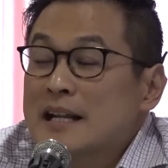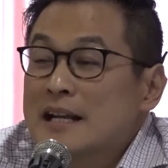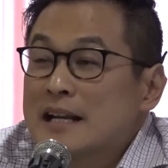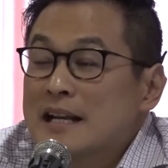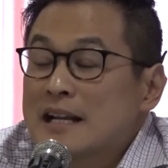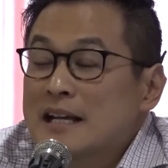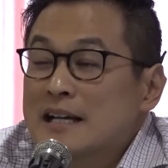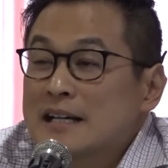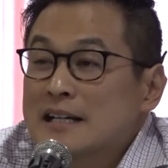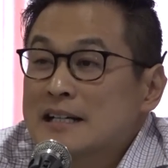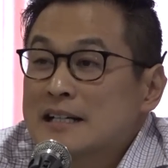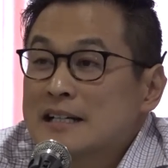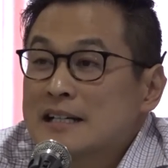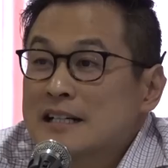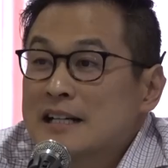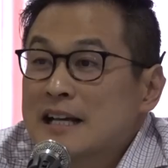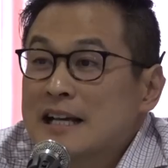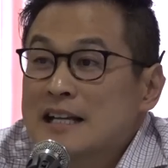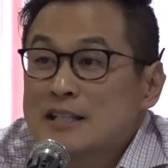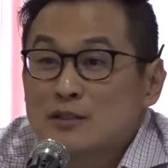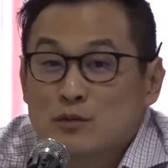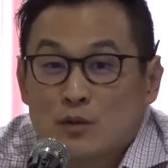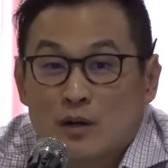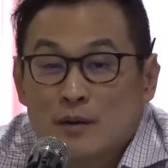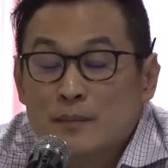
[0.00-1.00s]
And
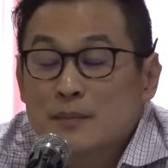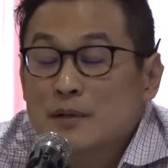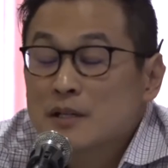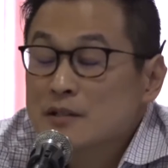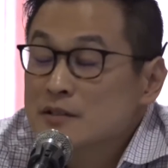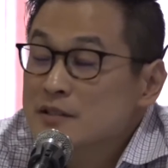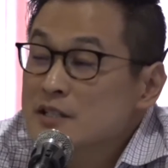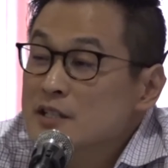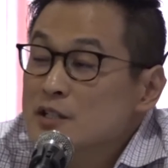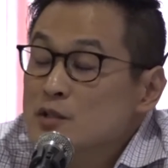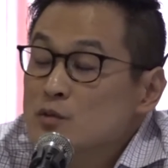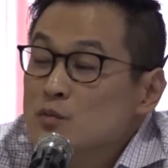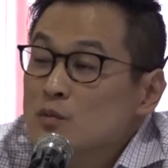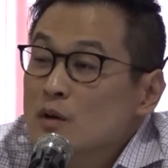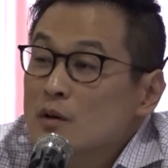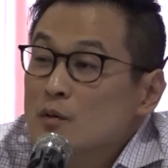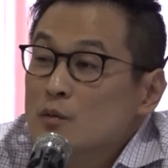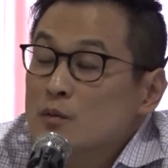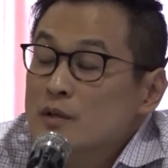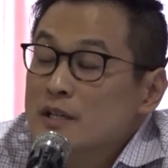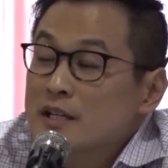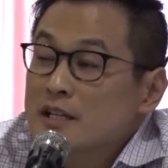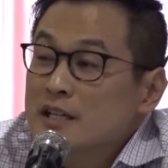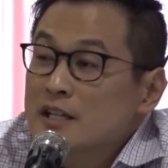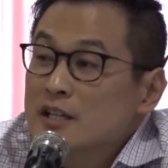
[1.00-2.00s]
as Wapiao says, what
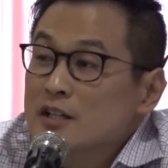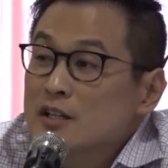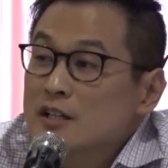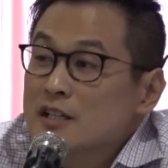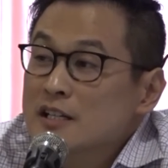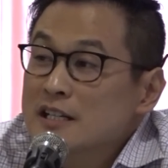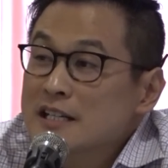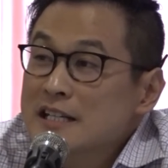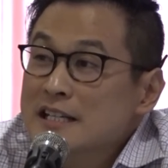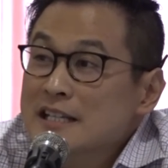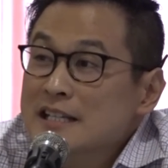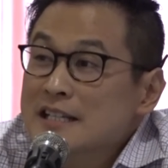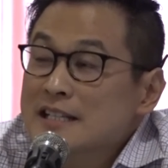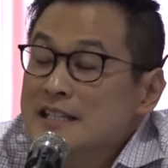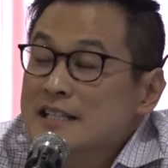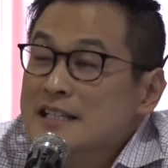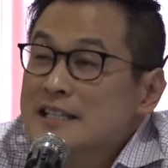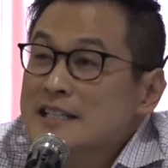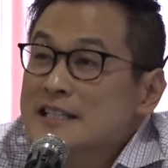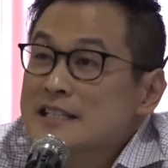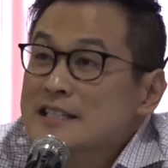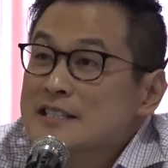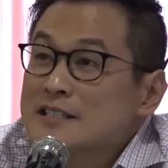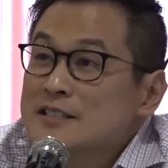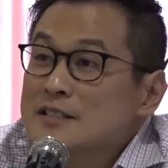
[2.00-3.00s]
we need
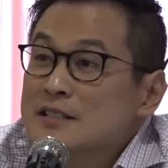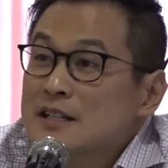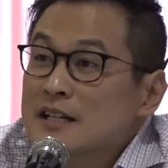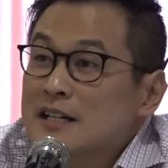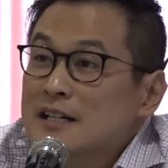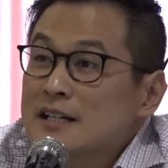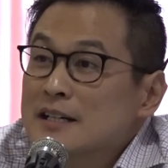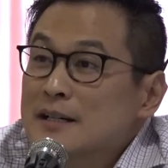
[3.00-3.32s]
is,